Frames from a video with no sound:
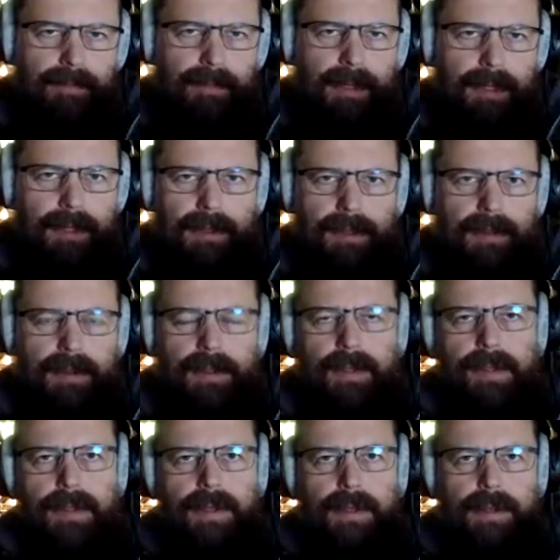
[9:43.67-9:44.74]

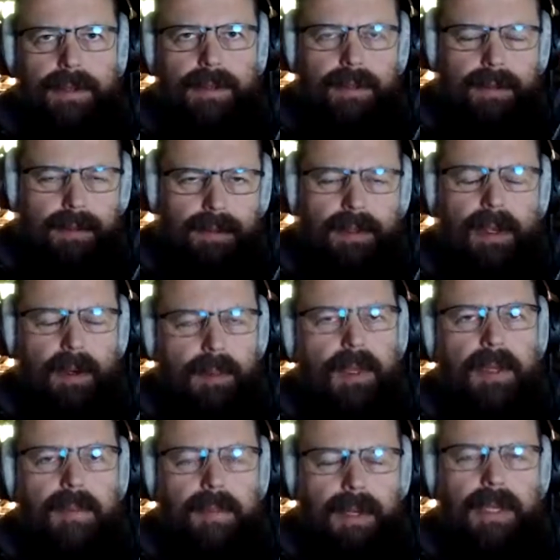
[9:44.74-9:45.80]
They are
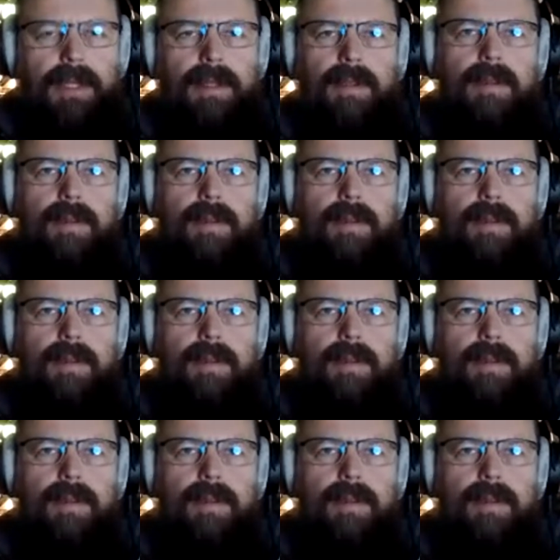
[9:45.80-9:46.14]
being paid